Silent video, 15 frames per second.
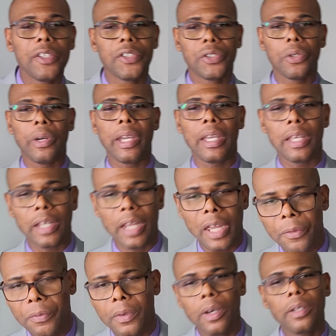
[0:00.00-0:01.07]
So
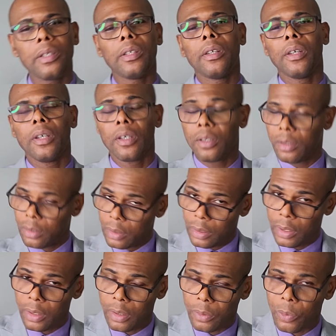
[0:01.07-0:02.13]
Aaron
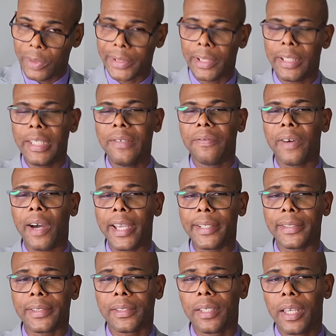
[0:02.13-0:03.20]
was a
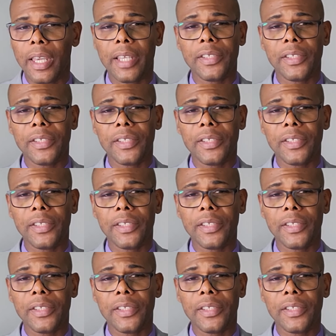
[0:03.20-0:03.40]
Levite.